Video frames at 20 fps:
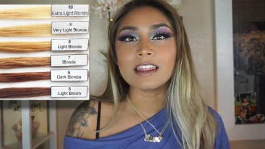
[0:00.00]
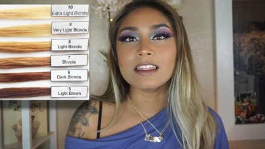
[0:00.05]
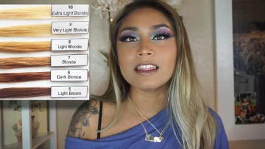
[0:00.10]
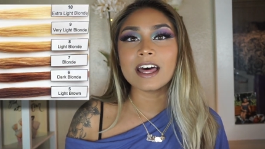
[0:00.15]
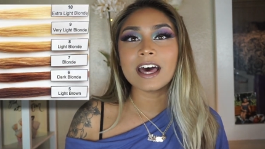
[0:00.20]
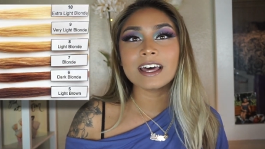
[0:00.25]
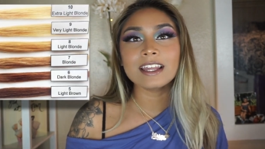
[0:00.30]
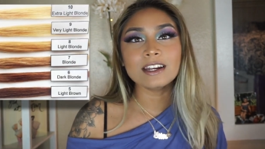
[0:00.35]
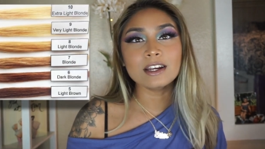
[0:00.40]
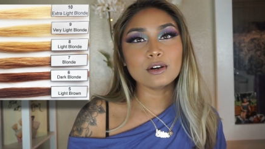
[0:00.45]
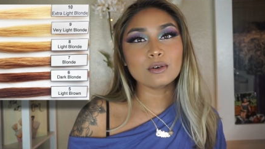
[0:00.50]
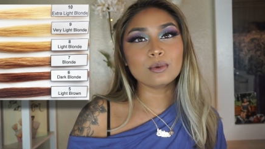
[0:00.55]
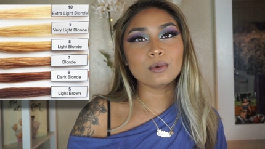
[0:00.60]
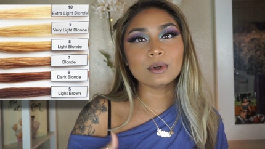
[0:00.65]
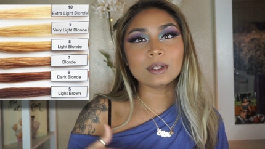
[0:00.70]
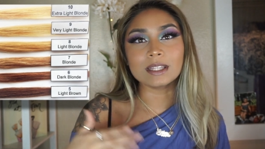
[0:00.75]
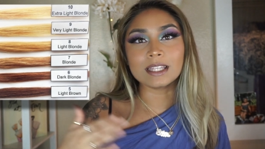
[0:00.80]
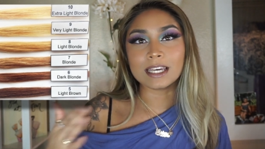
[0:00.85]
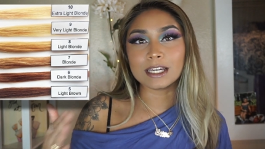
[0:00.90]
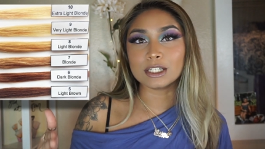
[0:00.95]
then it
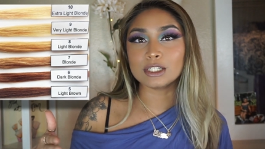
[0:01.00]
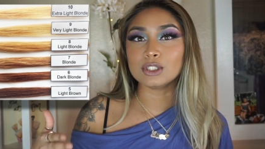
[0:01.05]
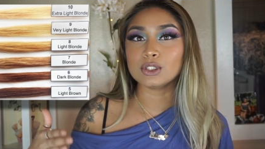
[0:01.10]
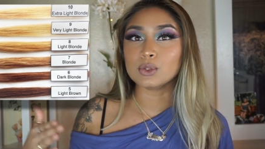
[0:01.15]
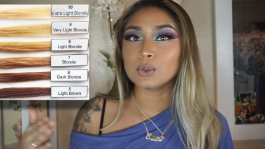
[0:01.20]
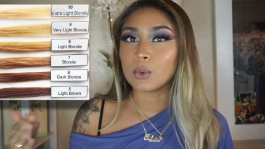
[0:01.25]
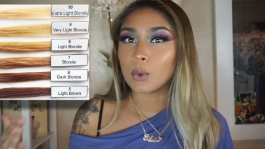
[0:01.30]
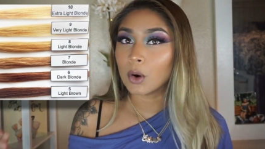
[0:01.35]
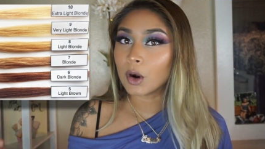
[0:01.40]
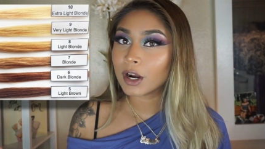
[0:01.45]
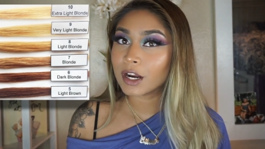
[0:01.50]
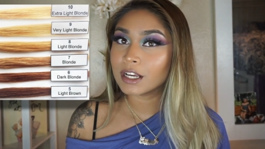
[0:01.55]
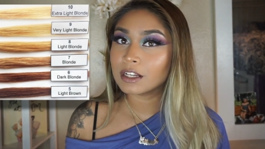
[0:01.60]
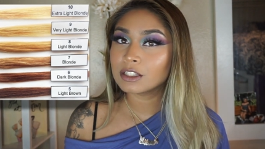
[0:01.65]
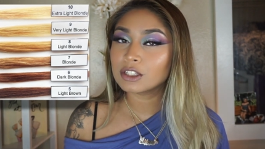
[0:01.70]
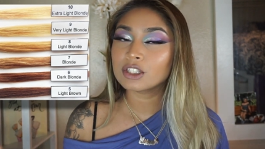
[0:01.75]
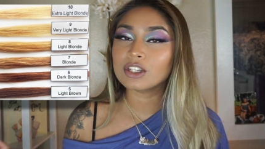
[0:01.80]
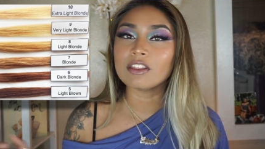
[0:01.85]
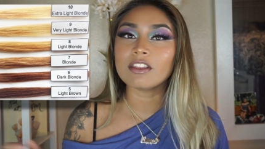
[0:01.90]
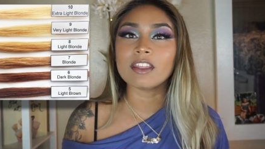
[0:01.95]
will light into
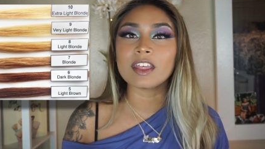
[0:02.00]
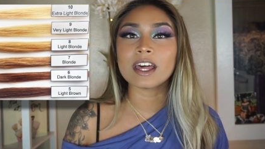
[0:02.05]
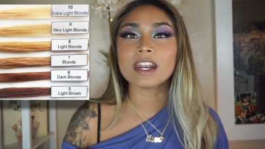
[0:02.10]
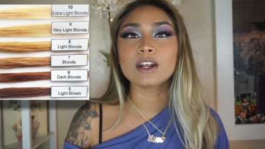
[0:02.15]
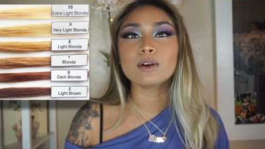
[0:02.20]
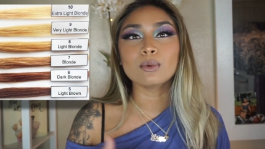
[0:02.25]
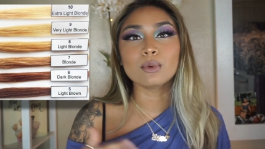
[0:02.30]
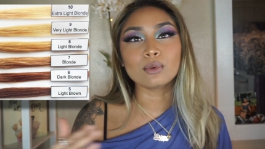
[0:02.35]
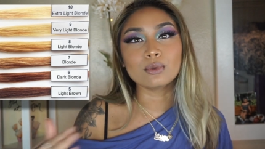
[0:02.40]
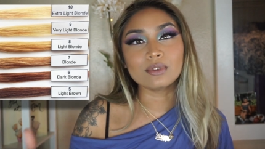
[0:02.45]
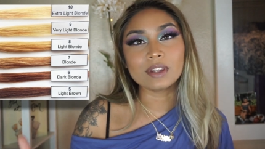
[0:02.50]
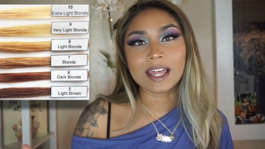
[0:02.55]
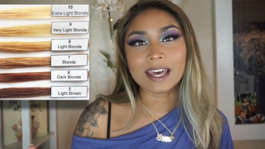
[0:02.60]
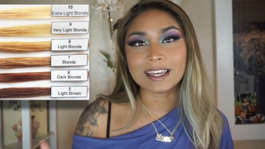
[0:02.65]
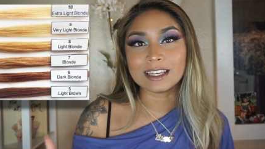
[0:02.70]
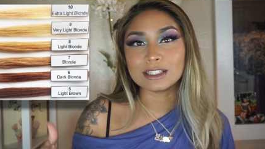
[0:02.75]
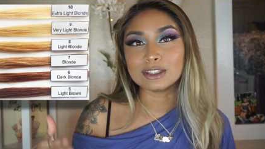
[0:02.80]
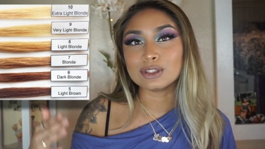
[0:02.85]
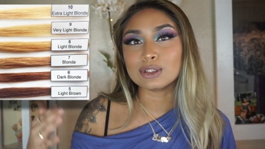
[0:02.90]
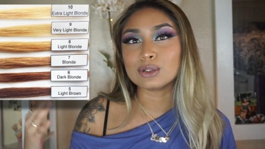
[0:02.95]
orange, then it will
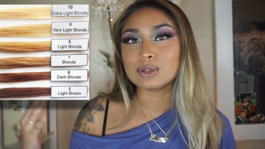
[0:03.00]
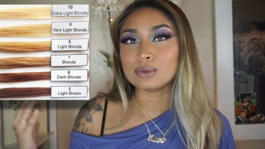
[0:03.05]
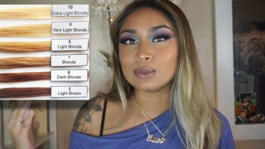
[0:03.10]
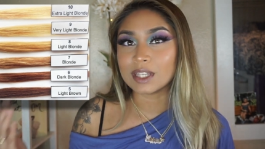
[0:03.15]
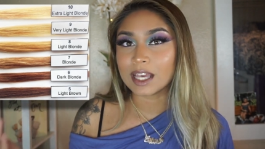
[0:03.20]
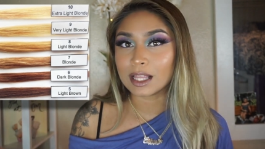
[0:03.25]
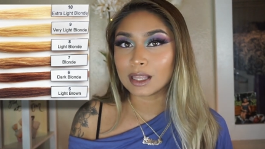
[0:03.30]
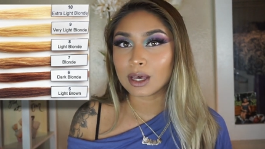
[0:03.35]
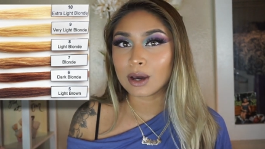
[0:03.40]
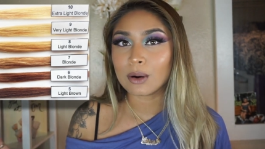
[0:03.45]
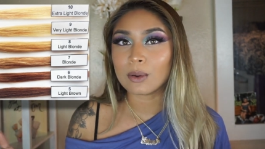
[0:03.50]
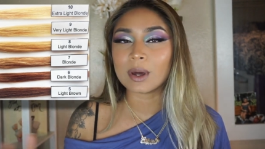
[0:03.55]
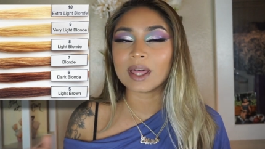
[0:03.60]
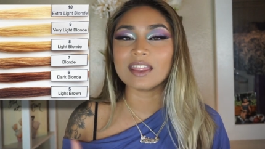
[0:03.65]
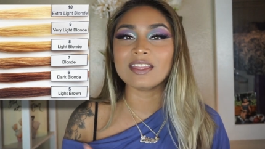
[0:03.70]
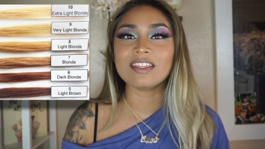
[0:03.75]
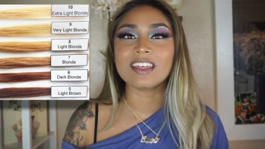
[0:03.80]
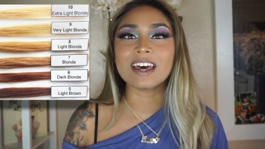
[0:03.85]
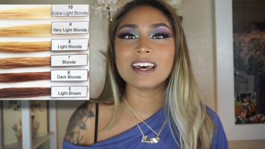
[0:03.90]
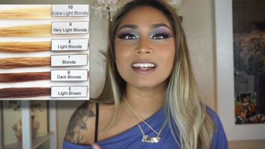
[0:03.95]
light into yellow,
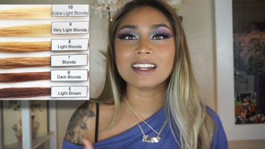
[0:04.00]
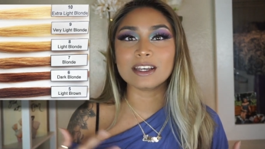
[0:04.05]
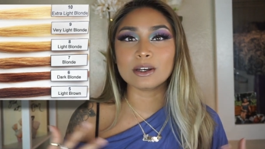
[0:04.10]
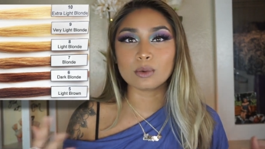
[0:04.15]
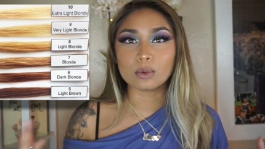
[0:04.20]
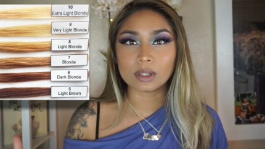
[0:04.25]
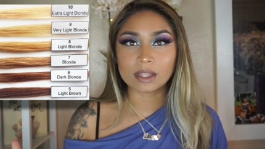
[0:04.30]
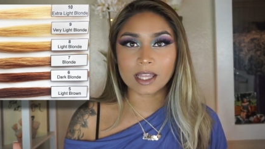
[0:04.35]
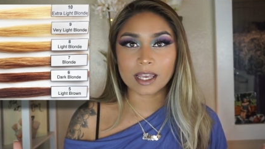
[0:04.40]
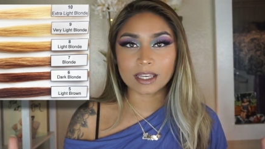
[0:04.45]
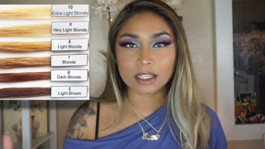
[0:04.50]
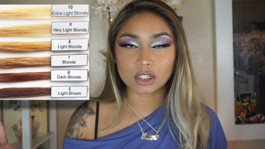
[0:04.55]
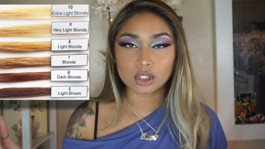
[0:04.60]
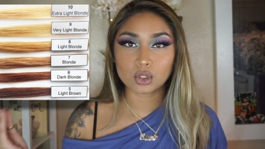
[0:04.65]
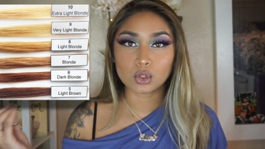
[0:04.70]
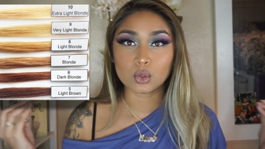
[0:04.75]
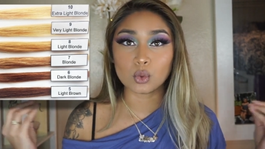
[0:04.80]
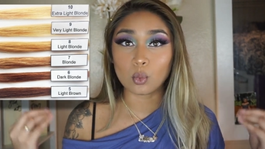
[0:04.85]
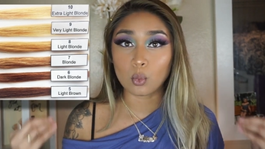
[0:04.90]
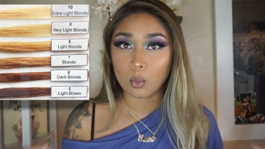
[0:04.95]
and then it will light
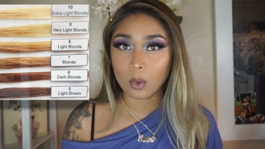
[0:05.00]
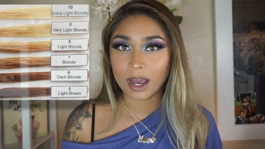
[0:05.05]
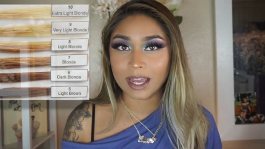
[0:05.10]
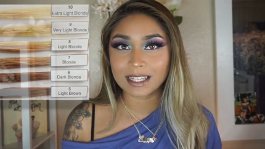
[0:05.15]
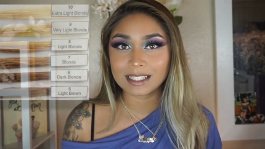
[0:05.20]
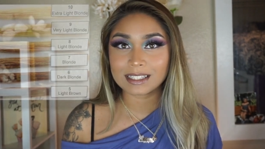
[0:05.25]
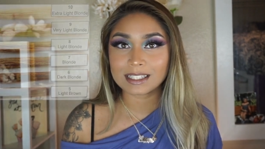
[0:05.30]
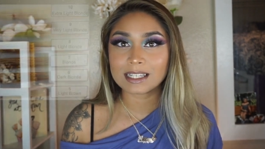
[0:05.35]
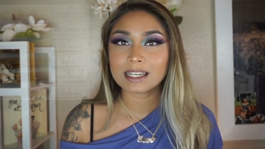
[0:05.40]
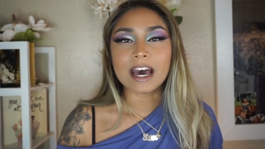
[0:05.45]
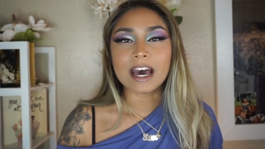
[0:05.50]
into white.